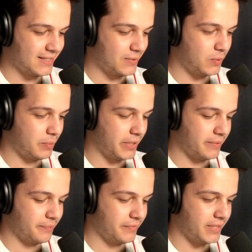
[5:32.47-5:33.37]
Well played.
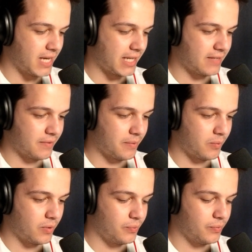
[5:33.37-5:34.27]
We got to give him
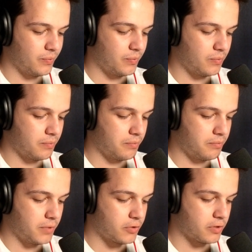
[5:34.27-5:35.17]
the
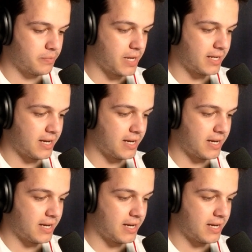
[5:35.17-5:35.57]
much respect.